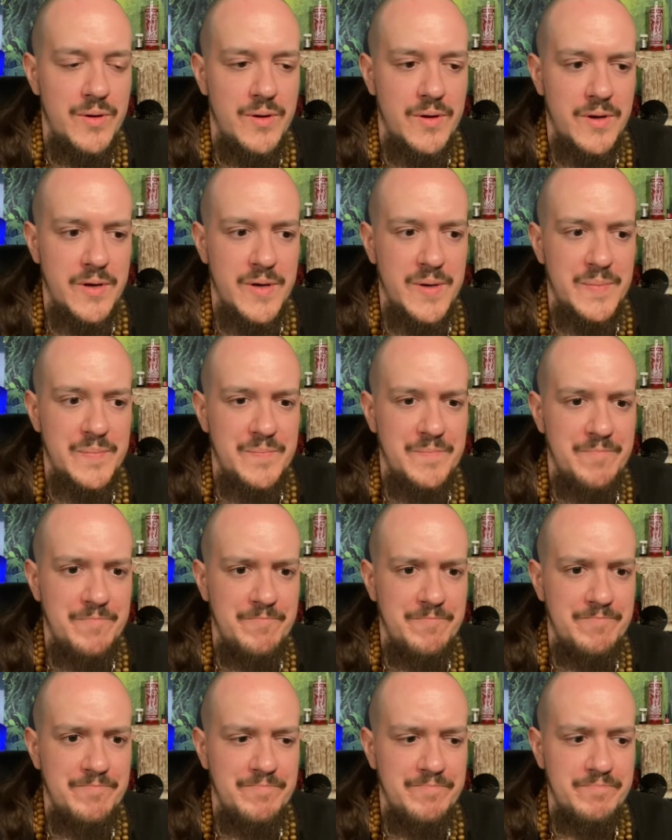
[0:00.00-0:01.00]
Um,
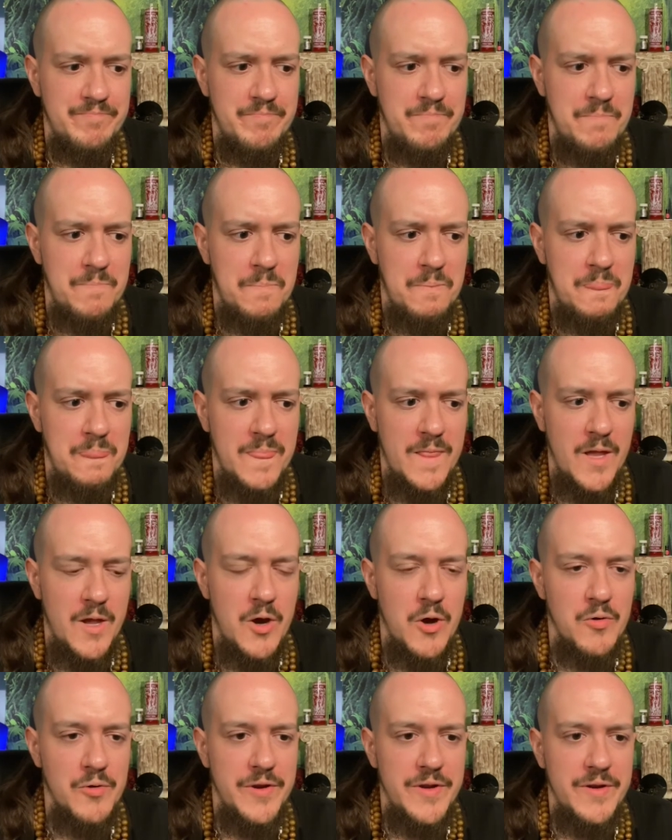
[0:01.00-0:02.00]

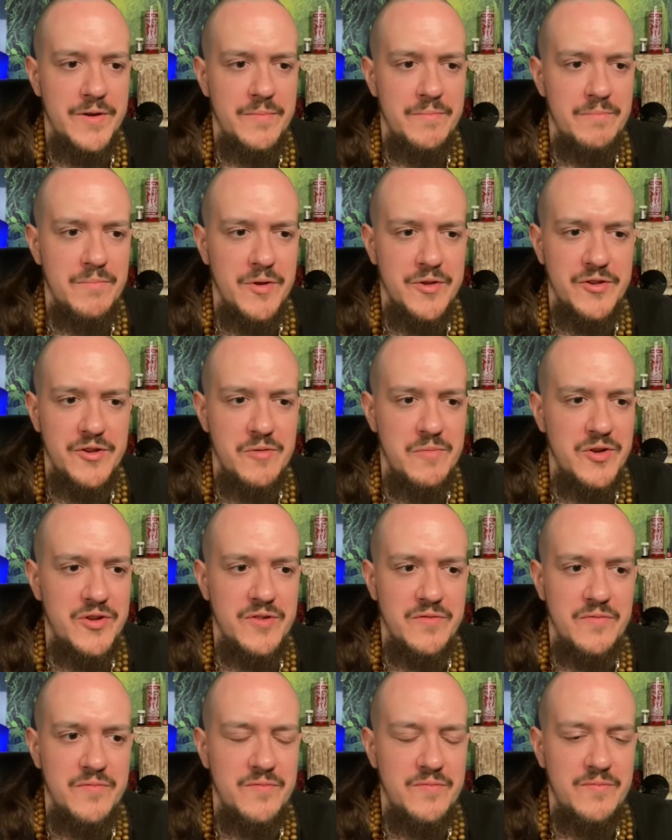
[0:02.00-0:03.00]
Odin, so much
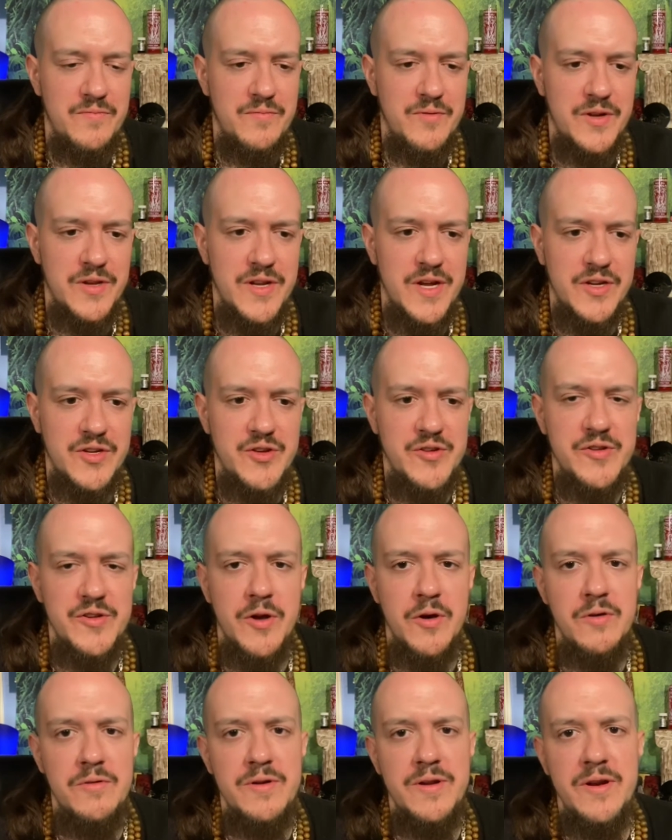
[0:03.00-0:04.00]
of connections to
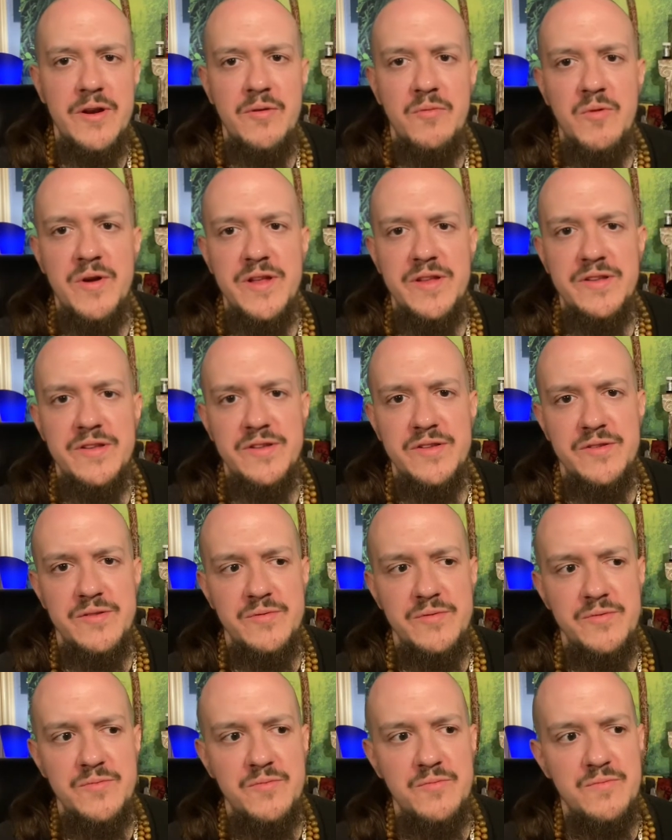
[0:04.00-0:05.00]
Odin and ways
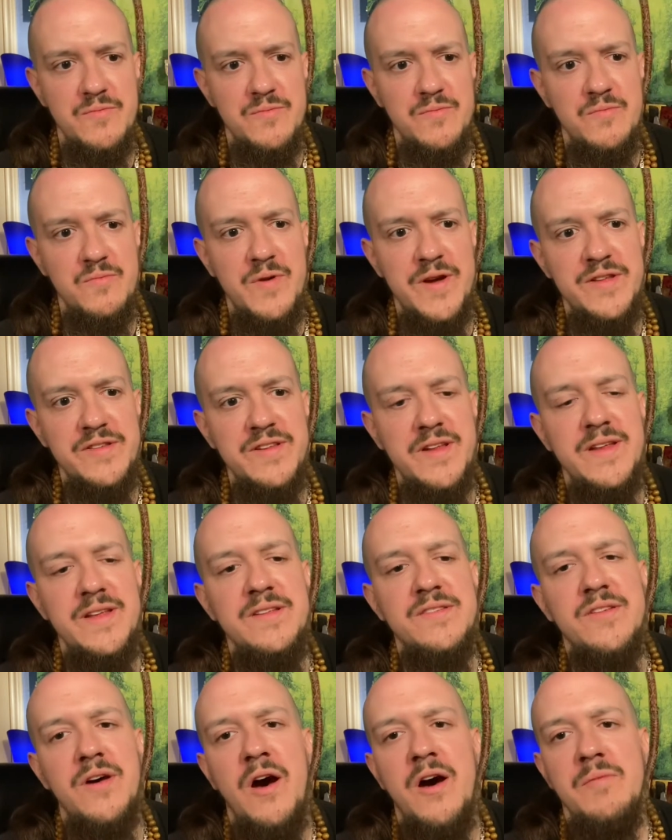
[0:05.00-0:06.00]
to ways that
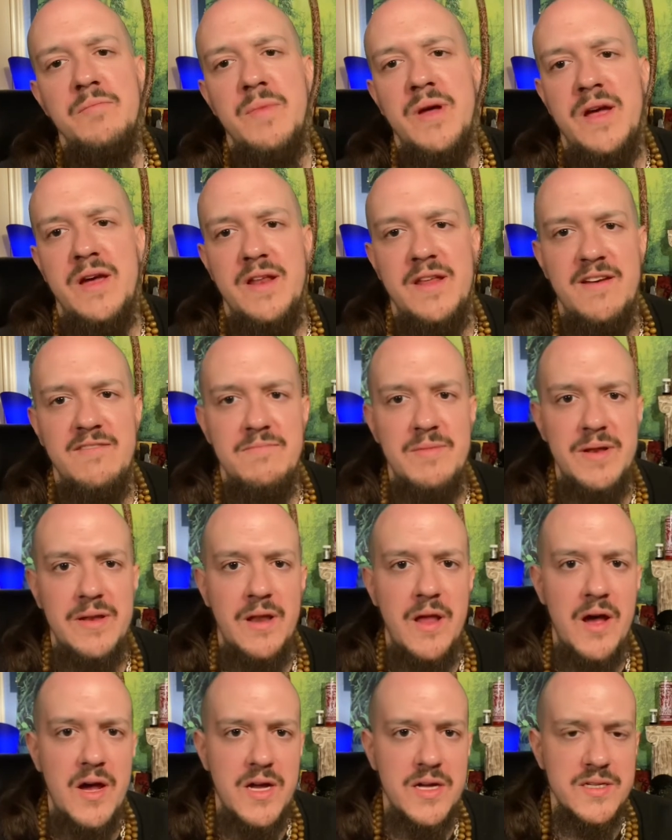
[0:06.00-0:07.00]
he's taught man have been
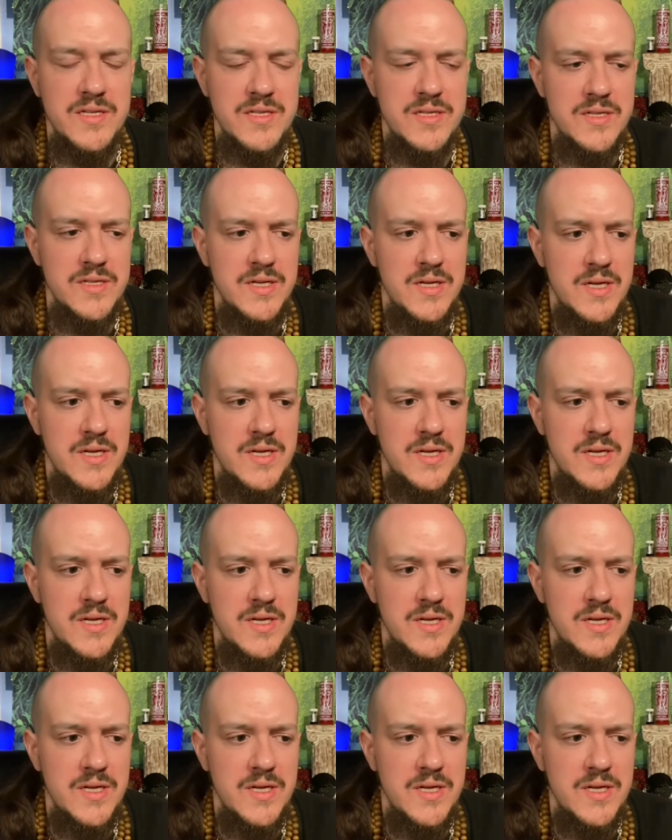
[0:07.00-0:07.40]
lost.